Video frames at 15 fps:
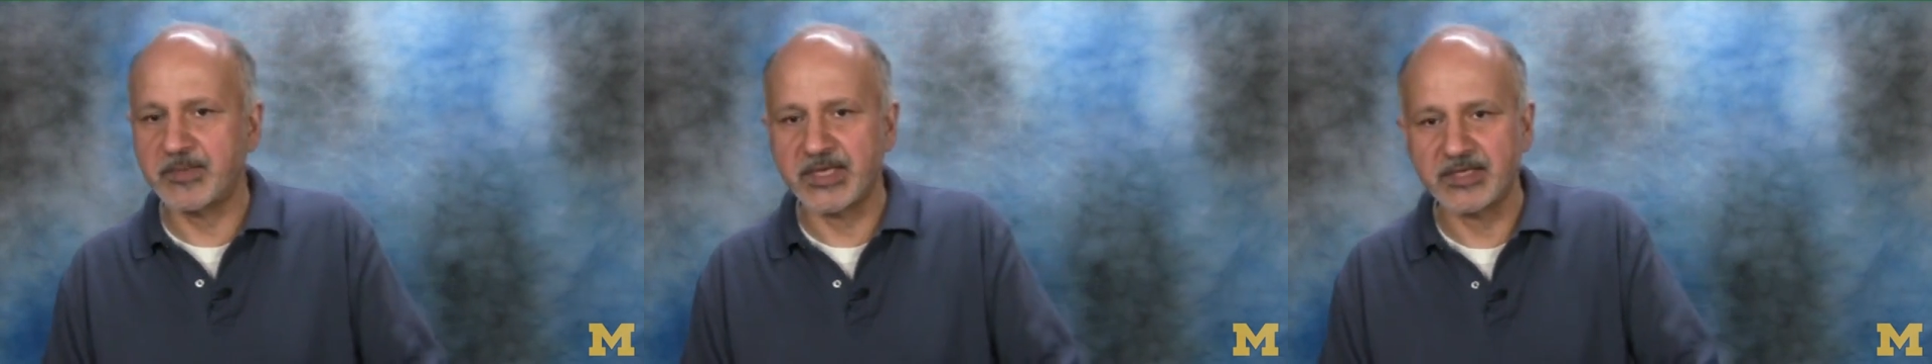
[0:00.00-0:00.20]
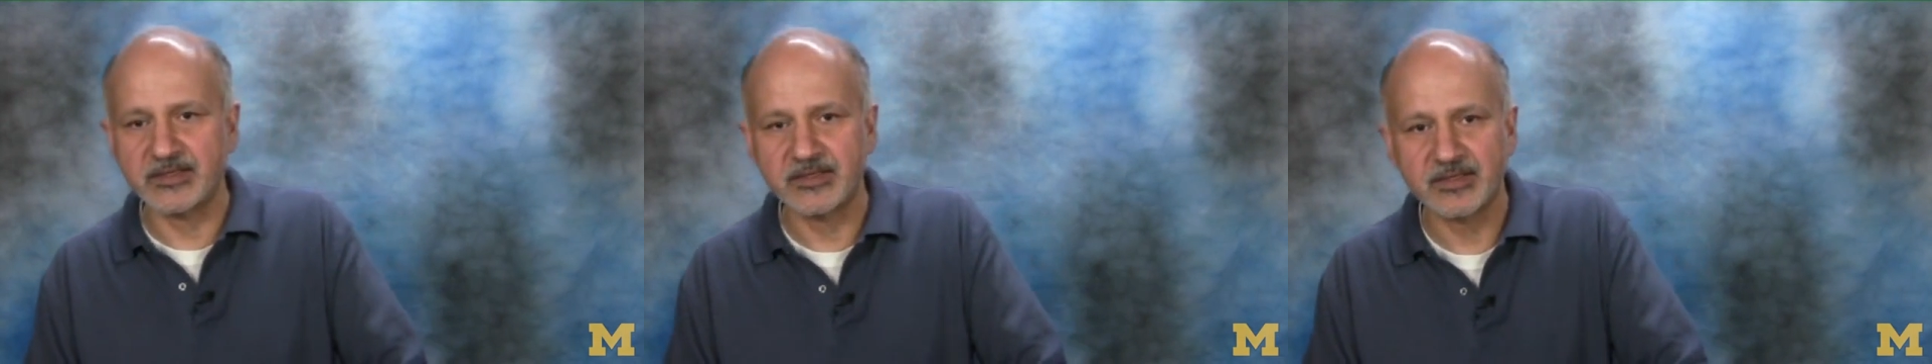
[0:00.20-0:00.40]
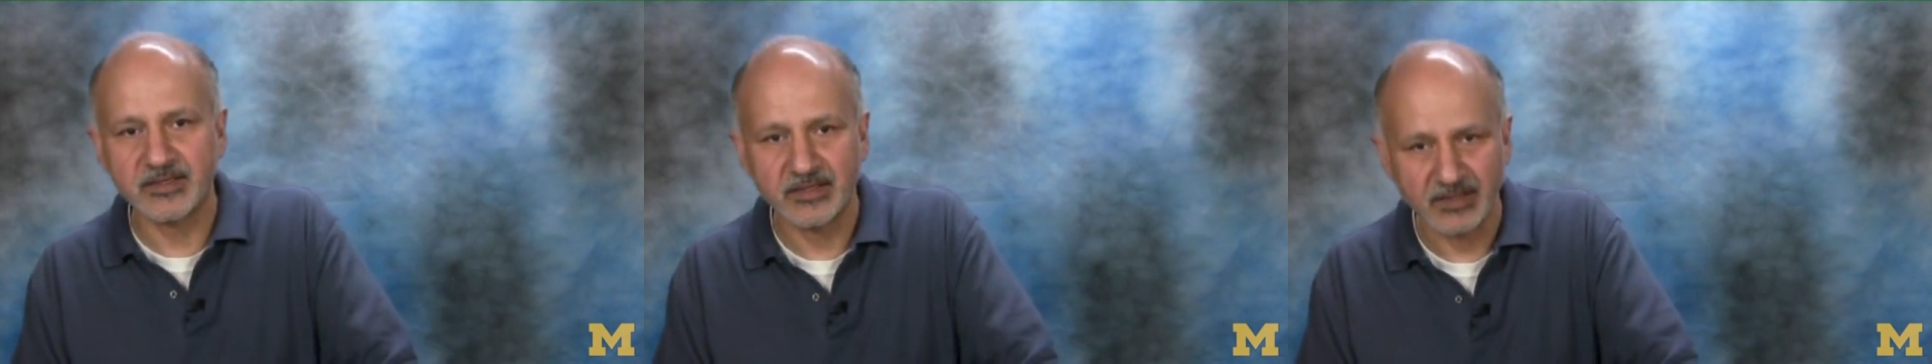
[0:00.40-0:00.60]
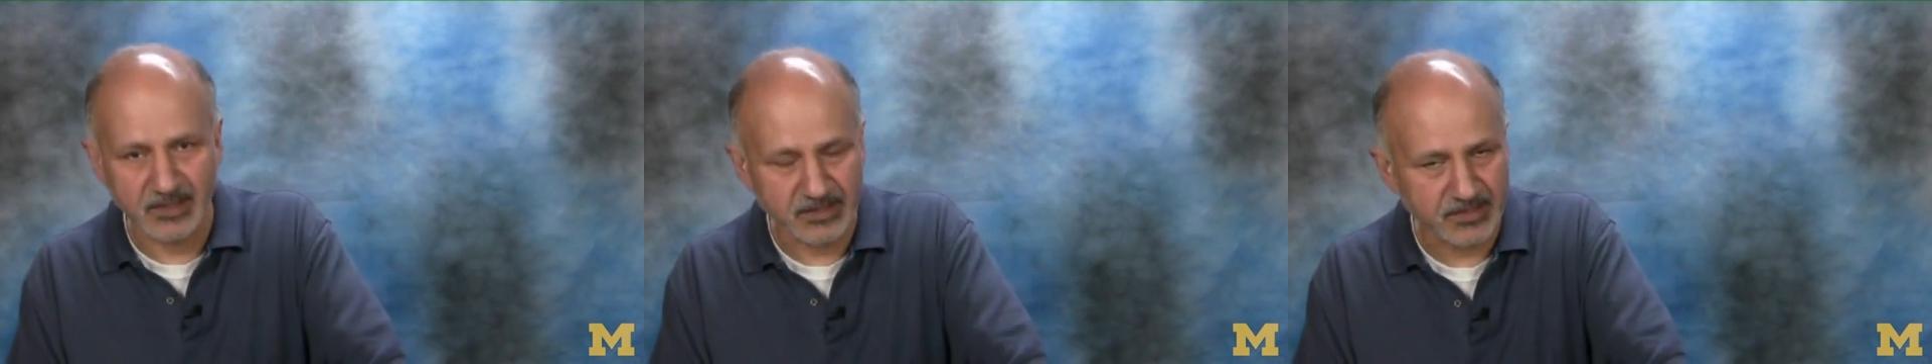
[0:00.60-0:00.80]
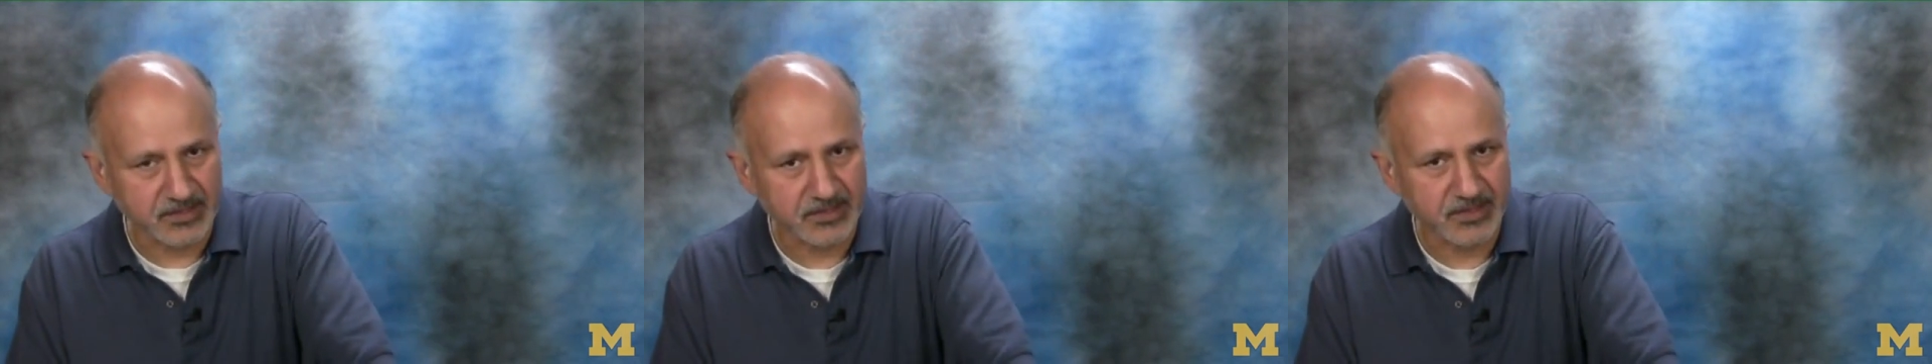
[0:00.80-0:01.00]
beast.
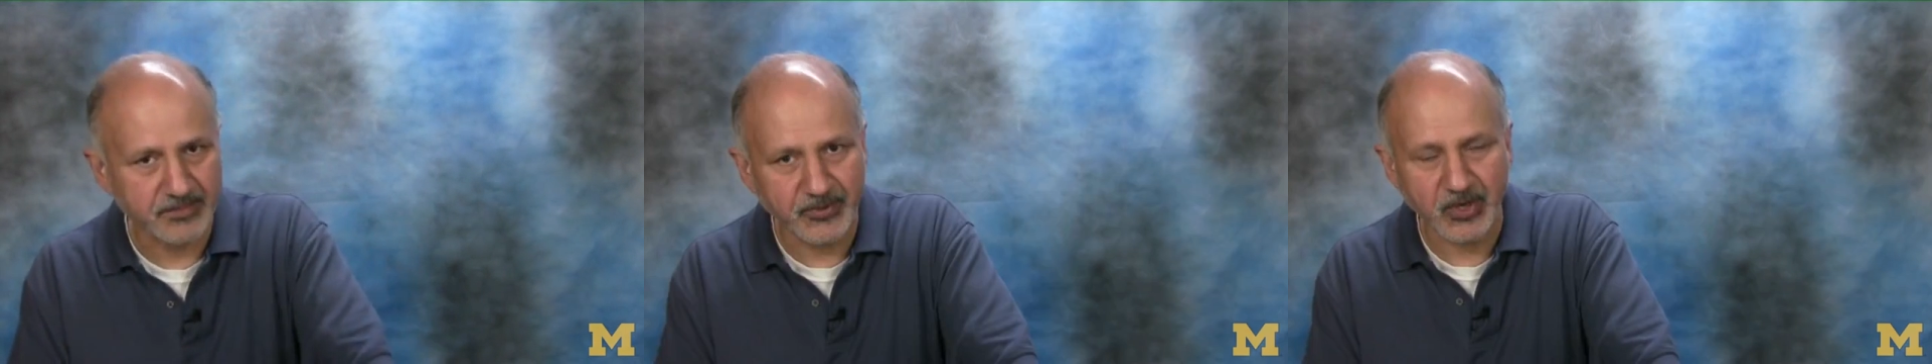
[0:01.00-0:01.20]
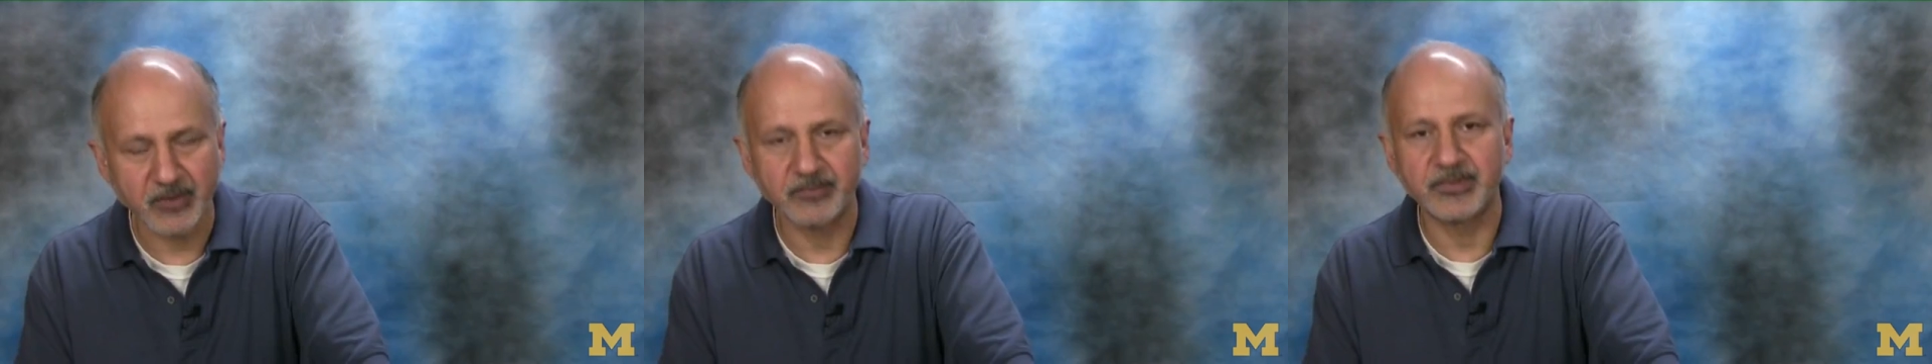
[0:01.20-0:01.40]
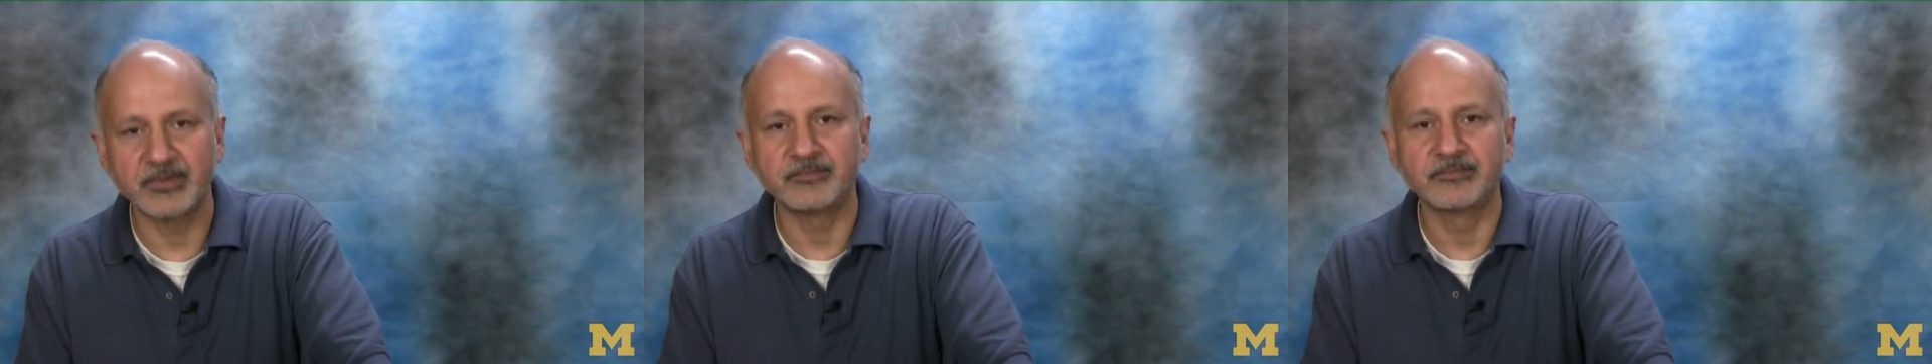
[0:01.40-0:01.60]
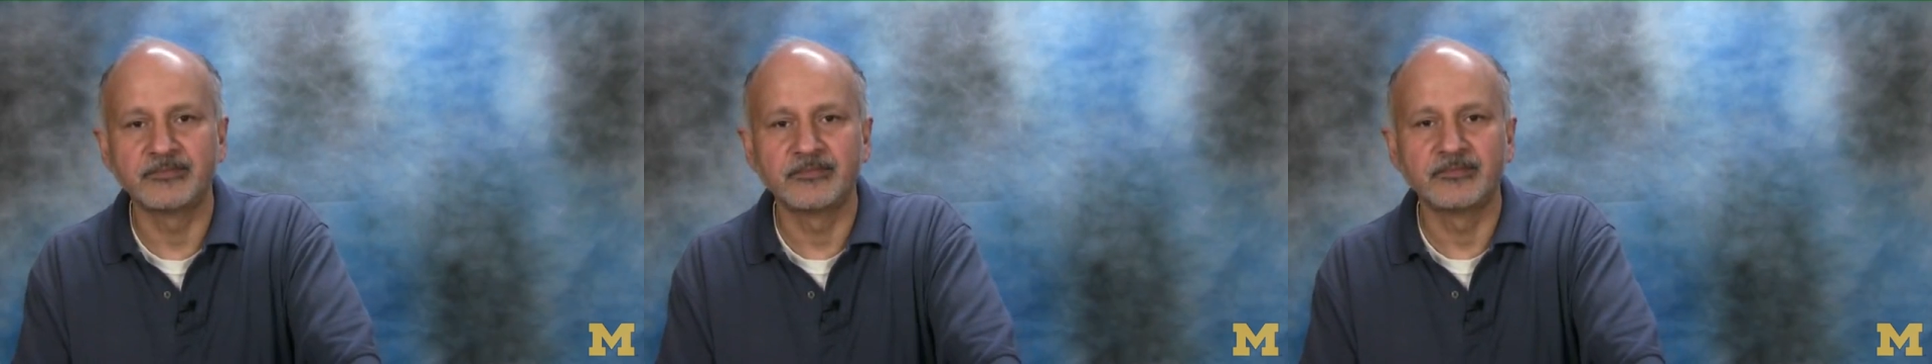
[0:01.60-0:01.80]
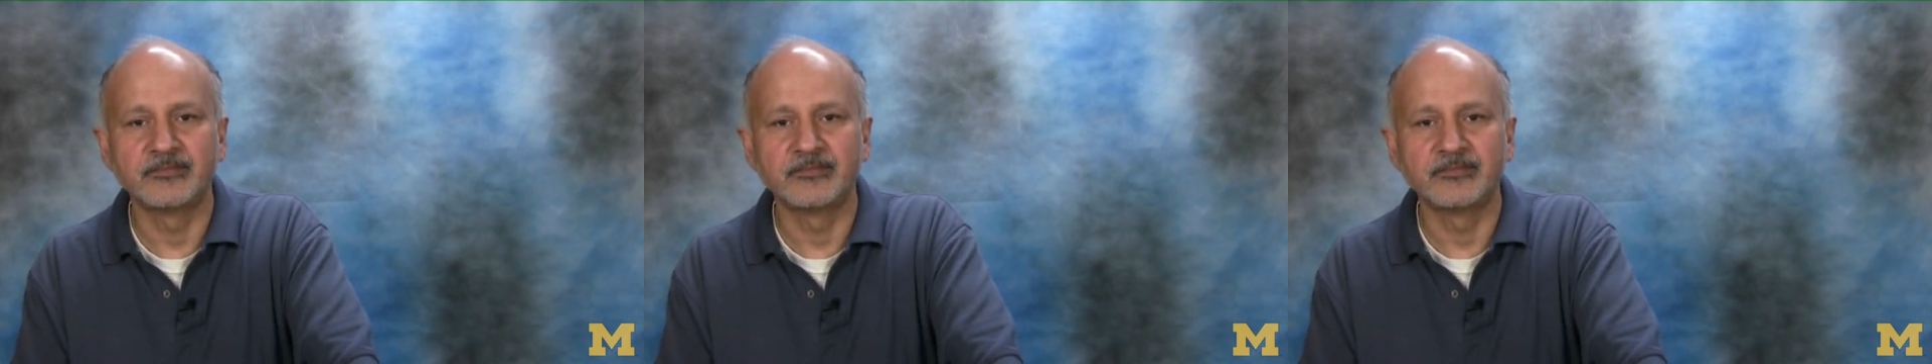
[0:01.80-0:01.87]
This is the problem.